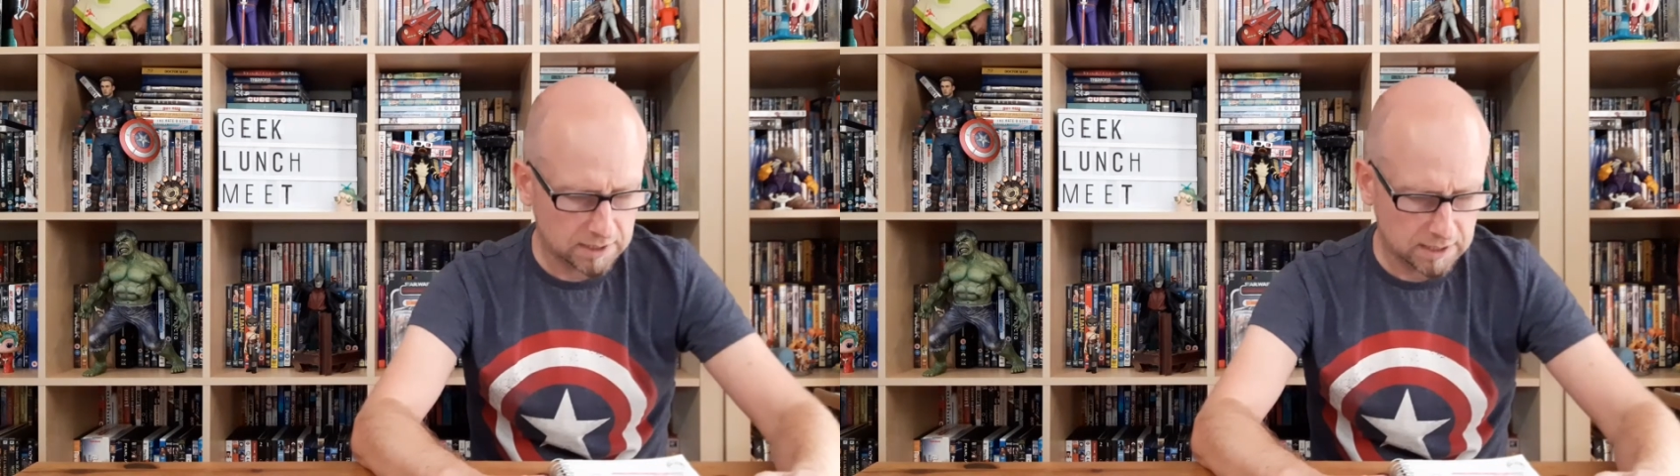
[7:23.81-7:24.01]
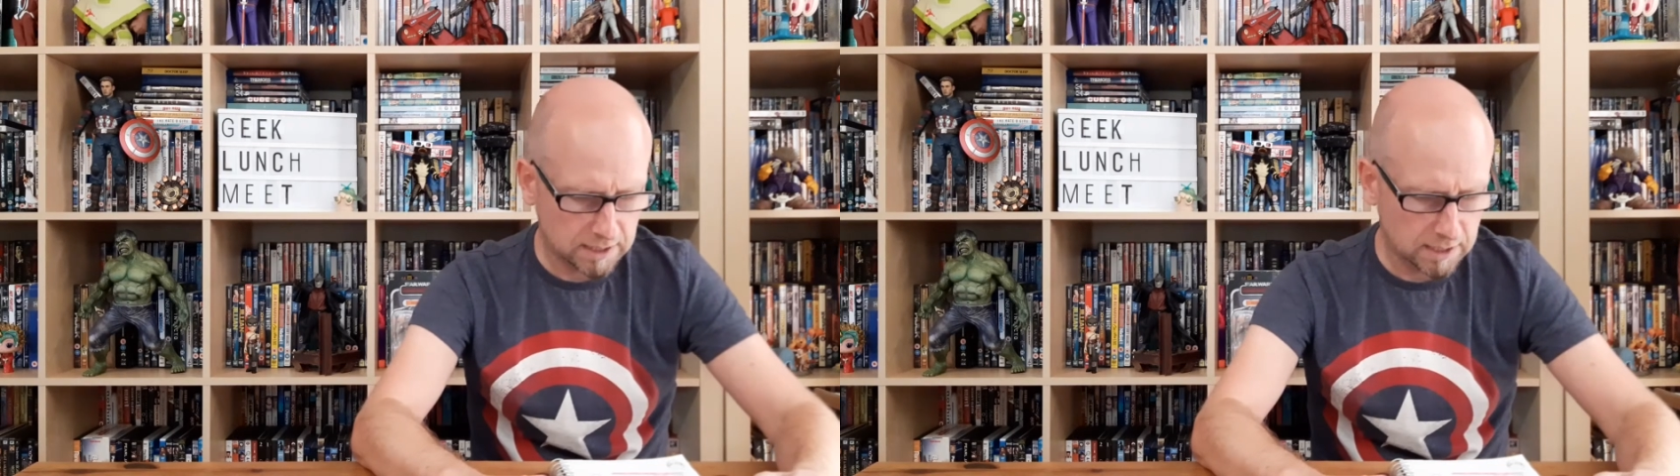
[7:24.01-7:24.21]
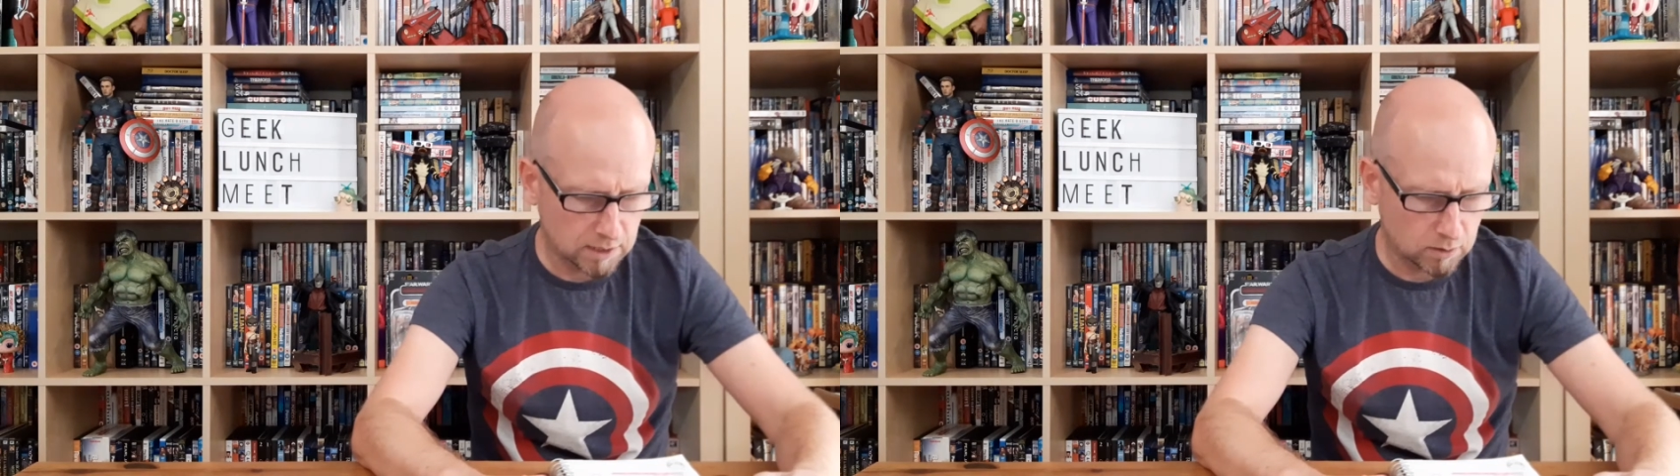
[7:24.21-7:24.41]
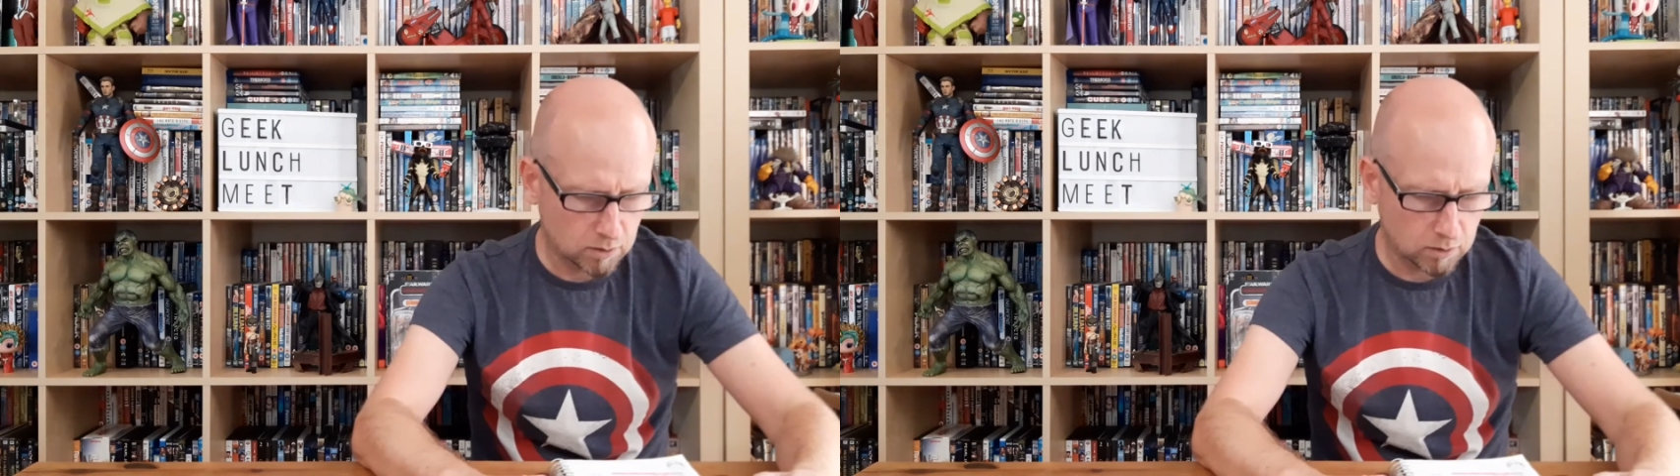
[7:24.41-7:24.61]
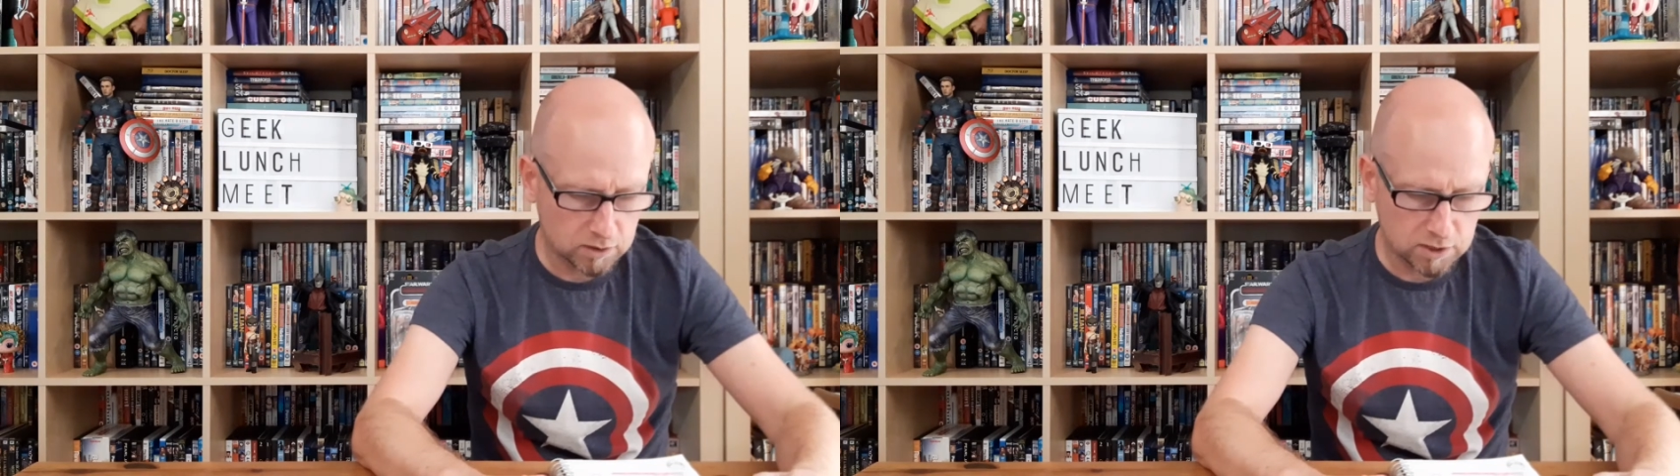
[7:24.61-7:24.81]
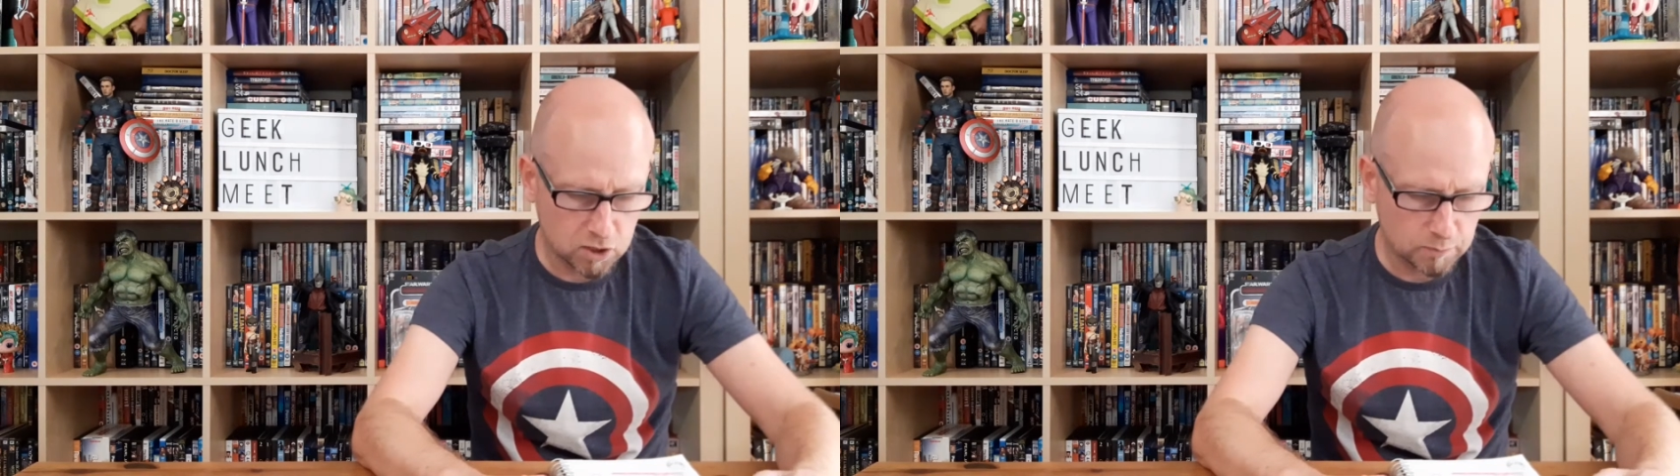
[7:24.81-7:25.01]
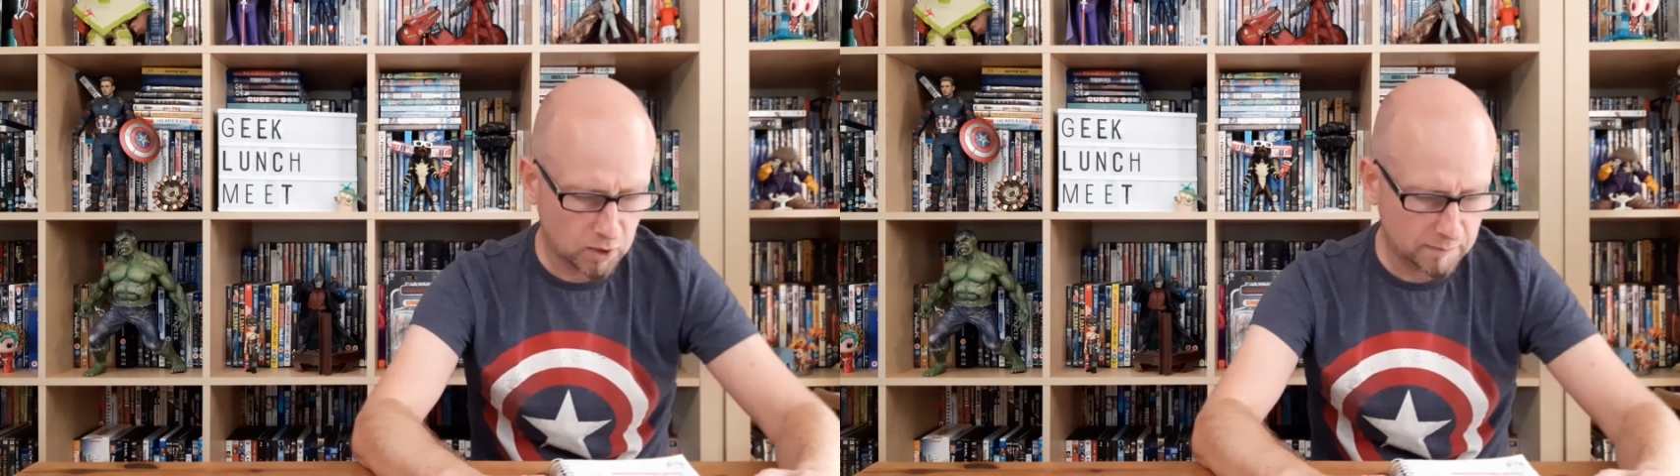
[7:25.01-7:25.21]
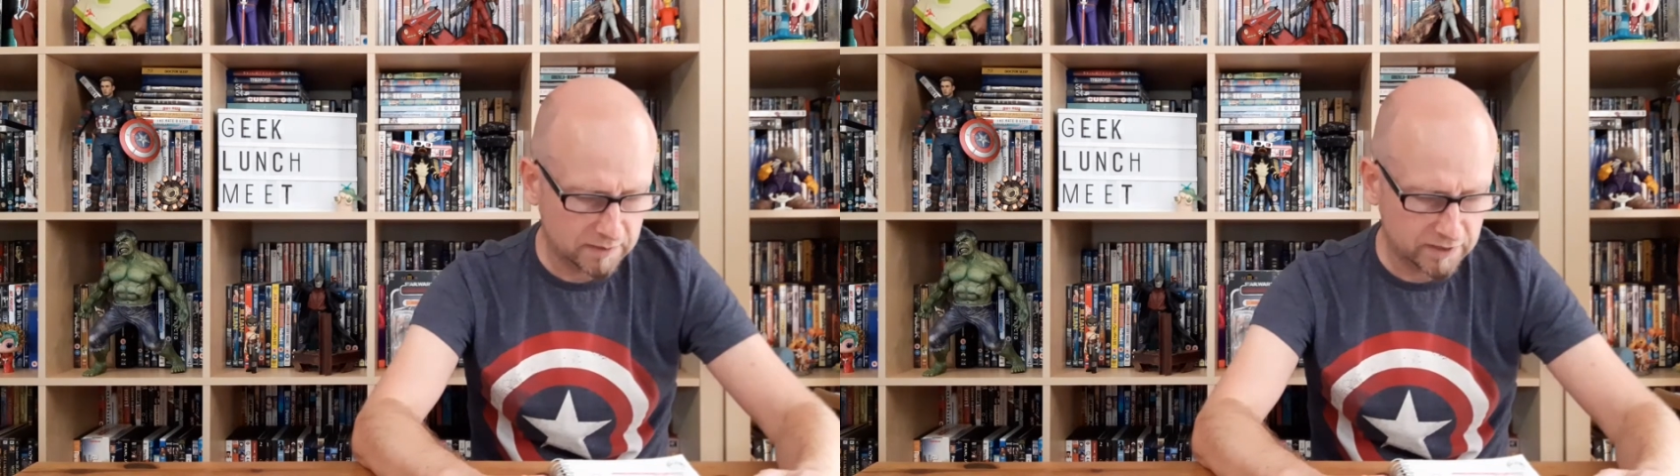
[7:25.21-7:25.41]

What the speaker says: in October, I believe.